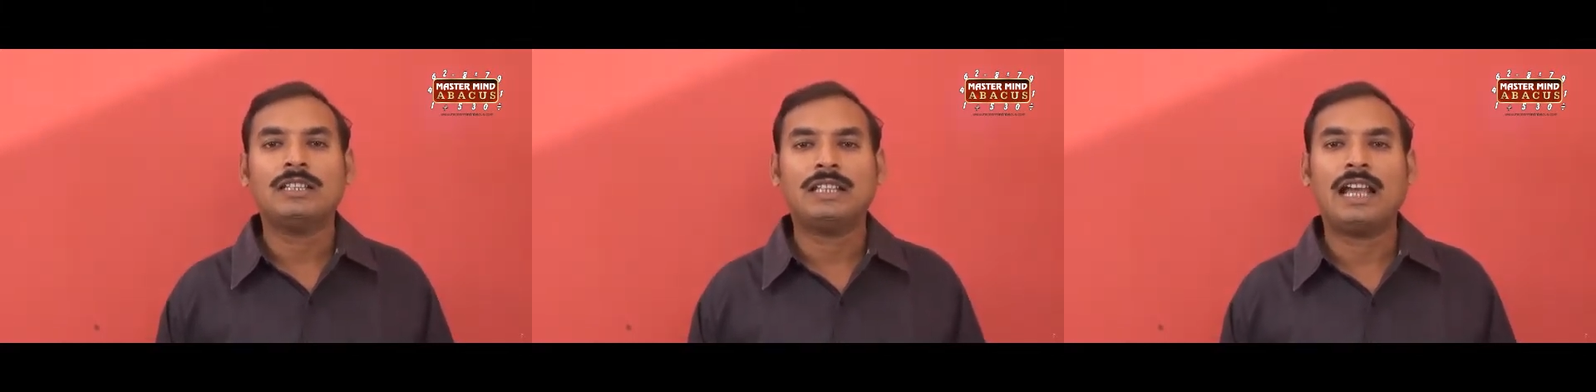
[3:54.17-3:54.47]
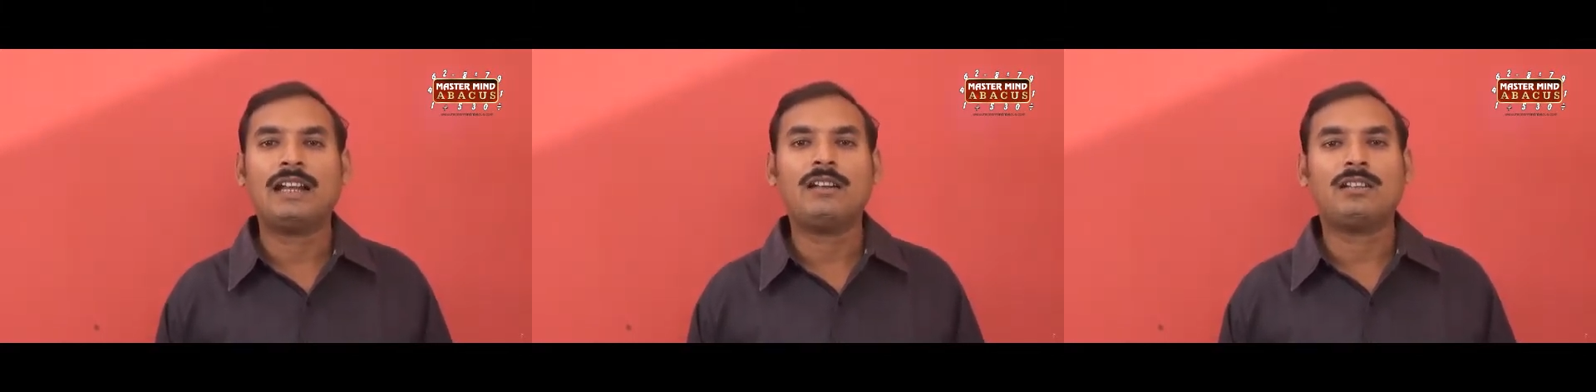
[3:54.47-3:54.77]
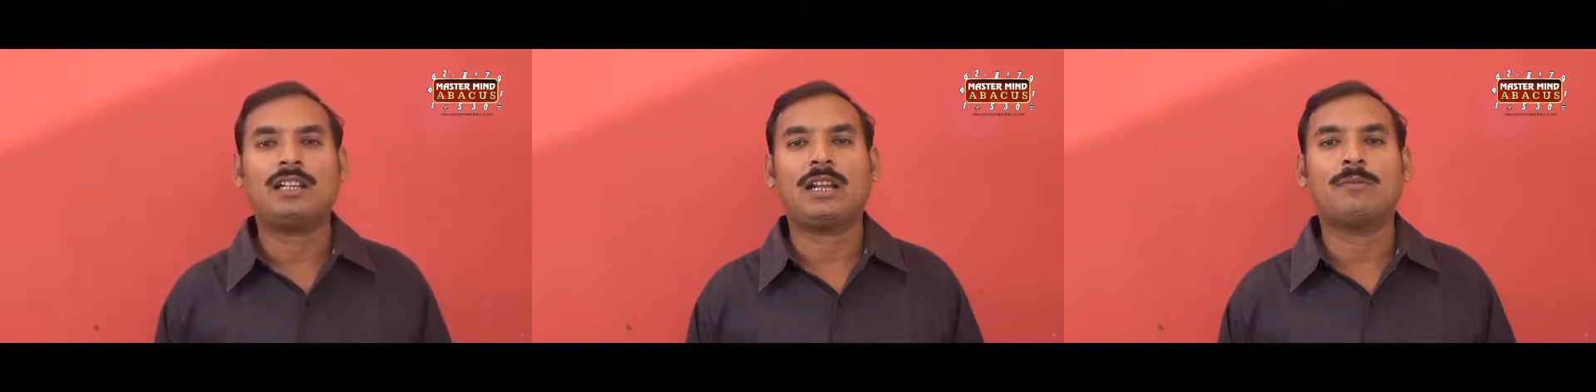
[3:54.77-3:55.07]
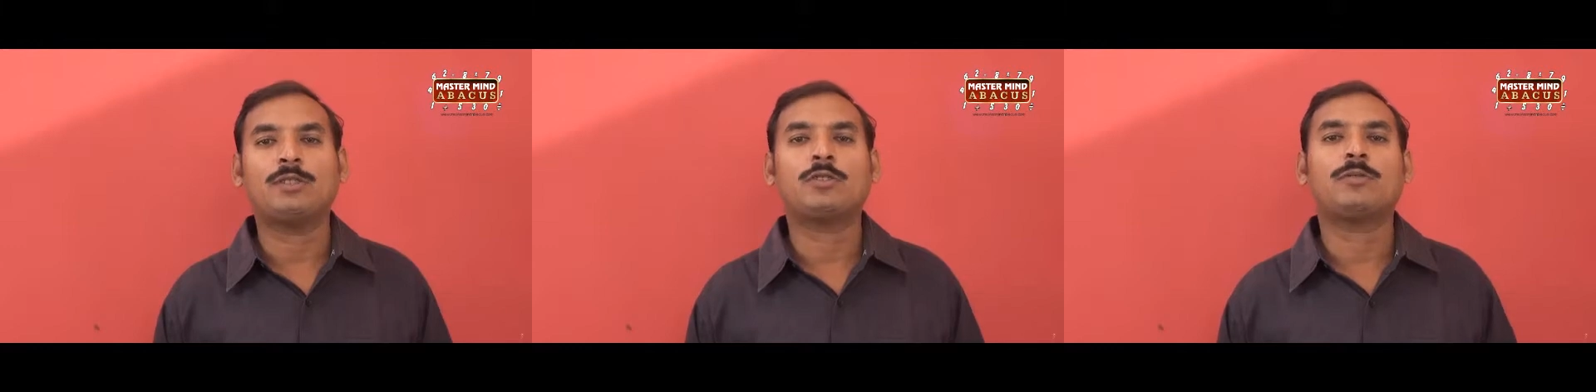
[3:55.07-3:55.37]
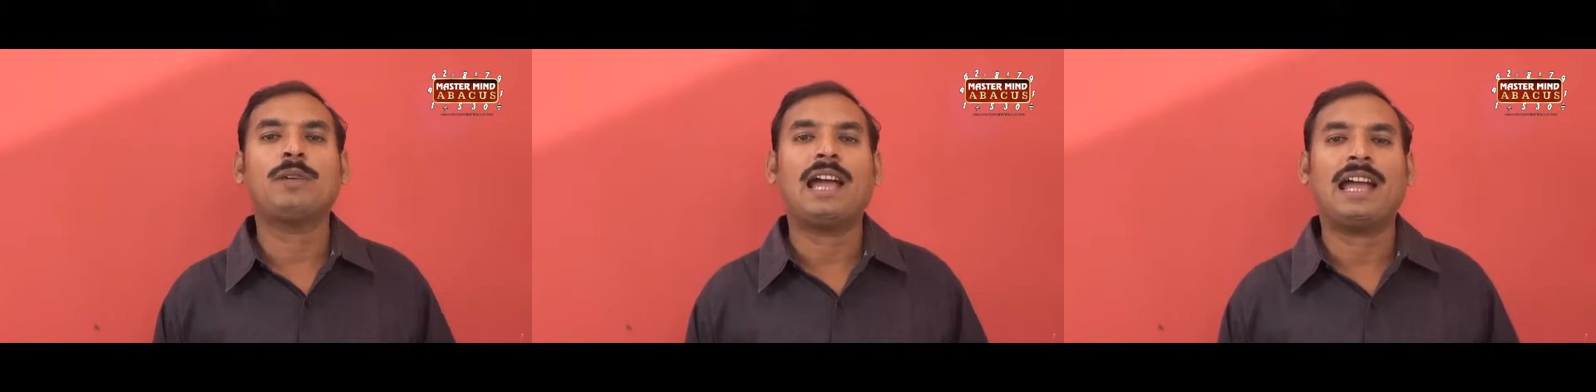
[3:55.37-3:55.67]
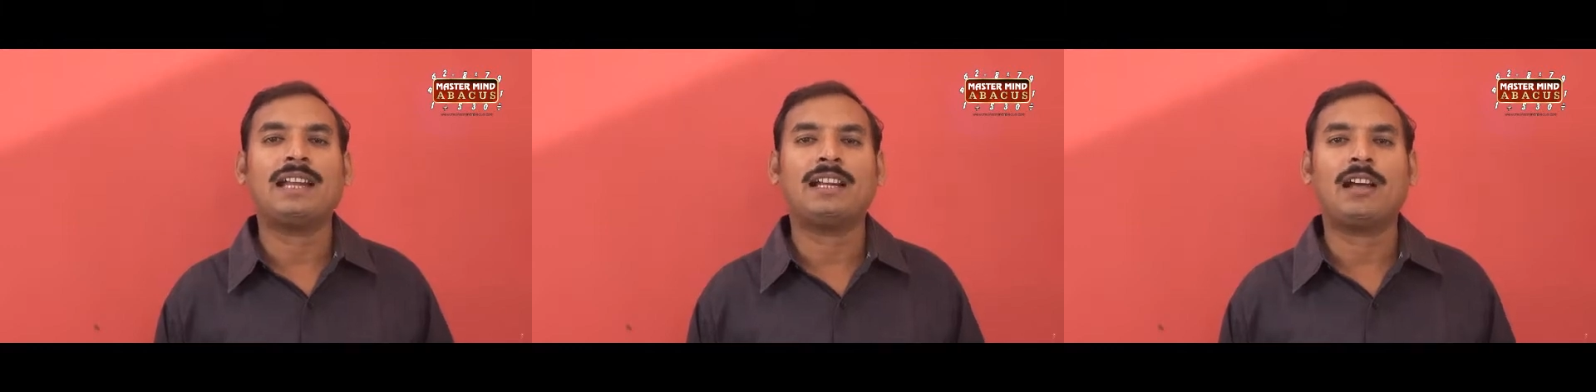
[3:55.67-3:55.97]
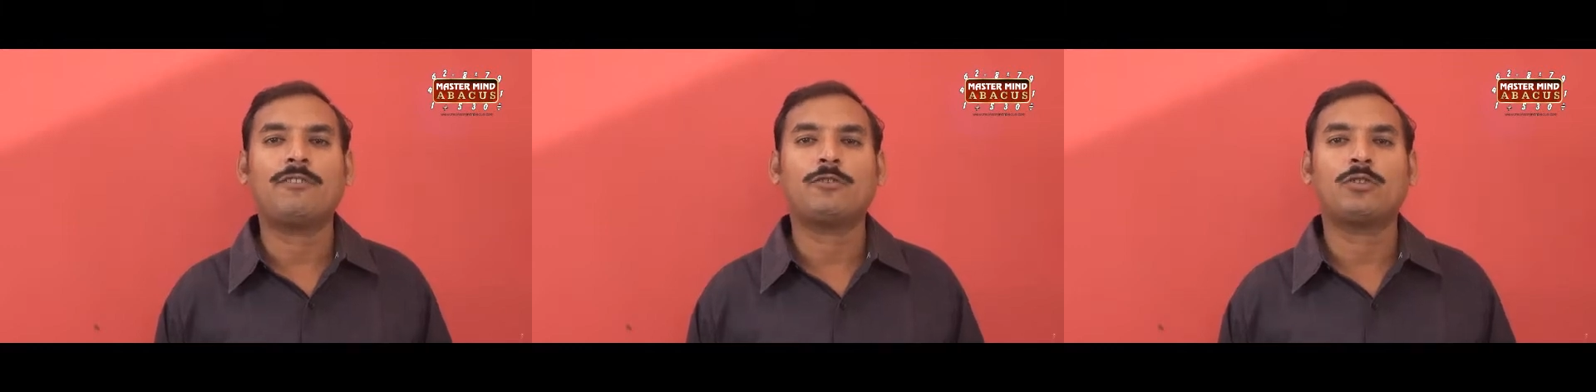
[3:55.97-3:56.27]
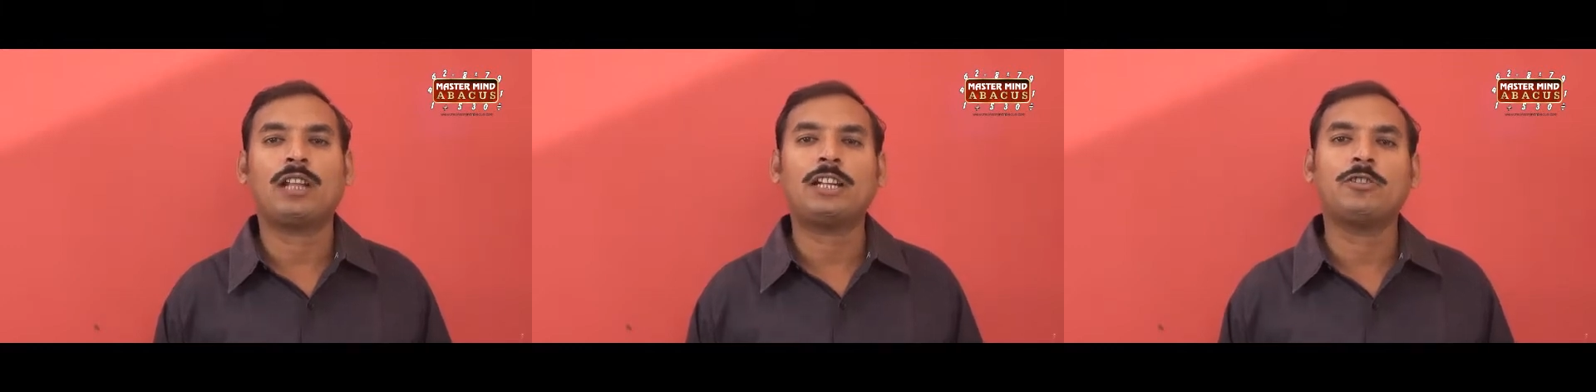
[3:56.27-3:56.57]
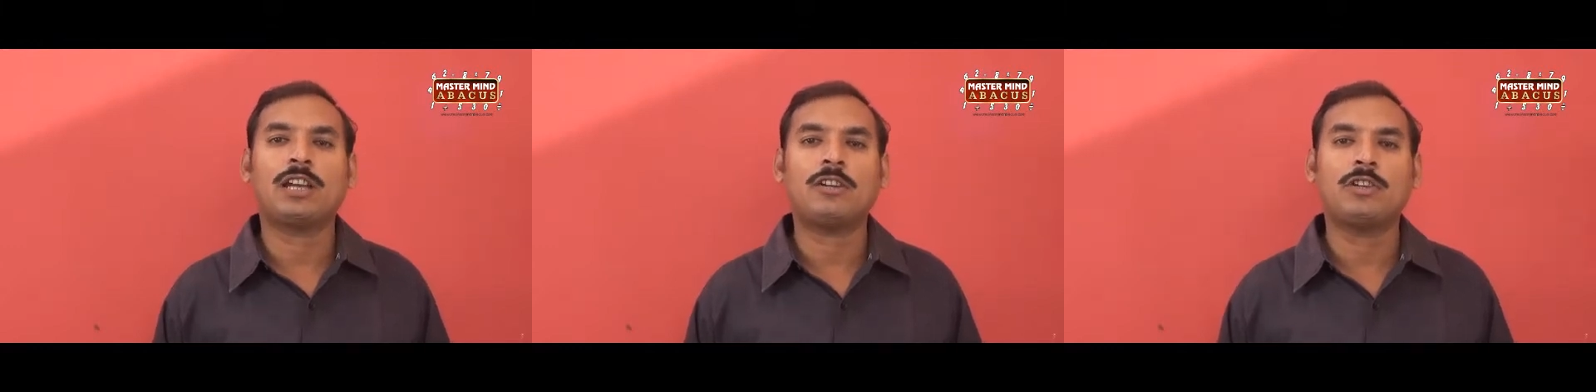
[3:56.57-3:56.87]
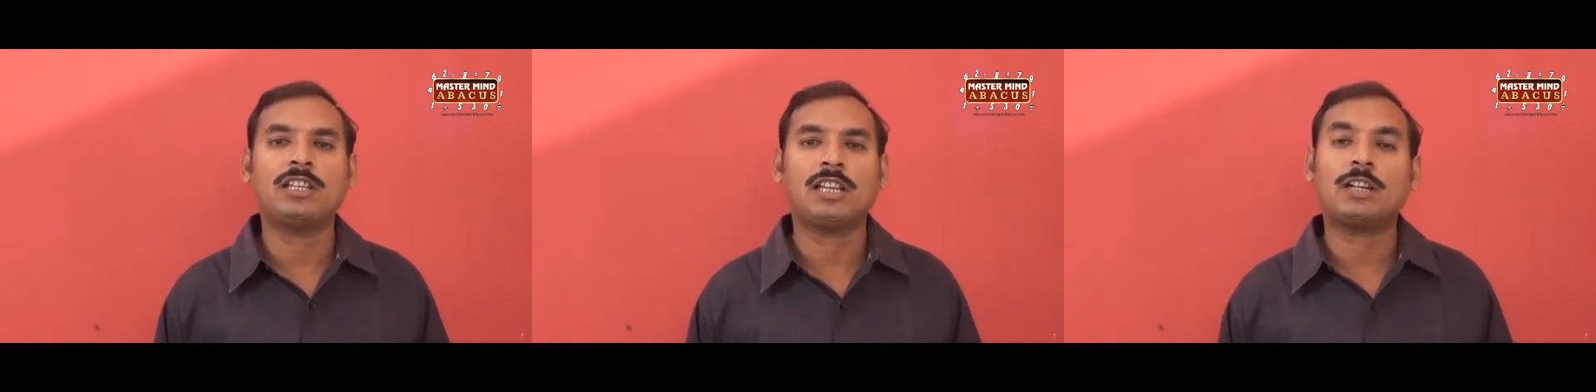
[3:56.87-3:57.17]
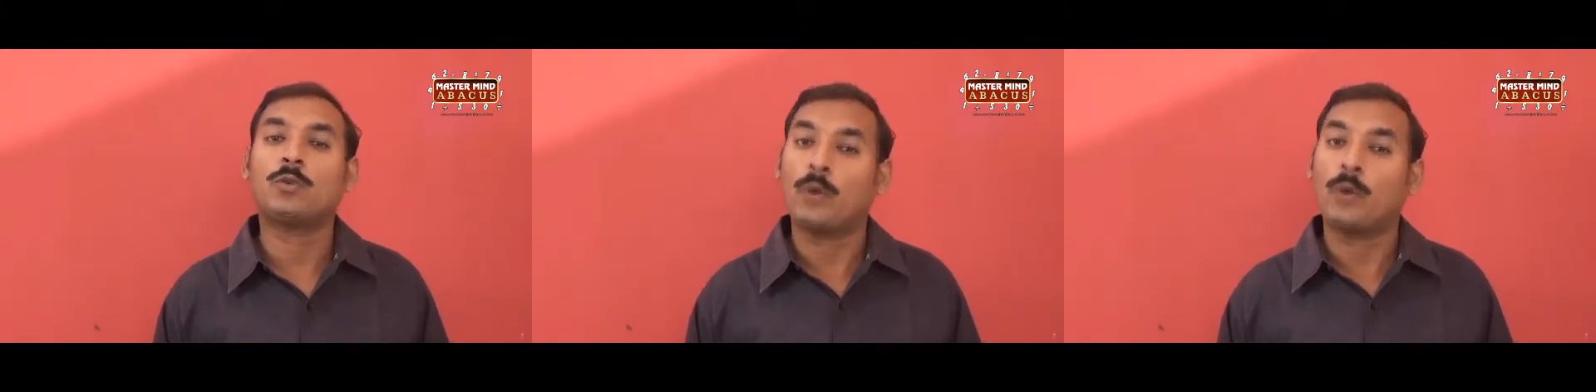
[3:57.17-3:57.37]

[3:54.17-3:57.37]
then the table should be high enough so that you can reach it